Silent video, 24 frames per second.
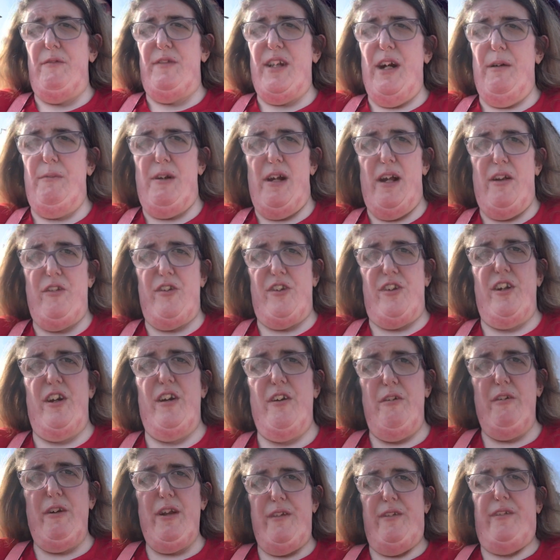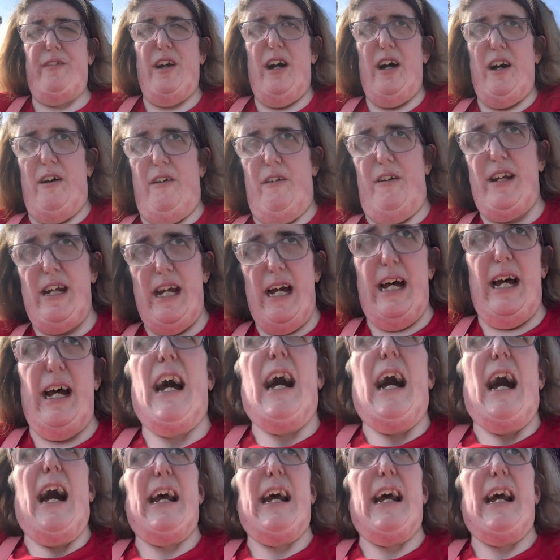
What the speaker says: WSU. So, yeah,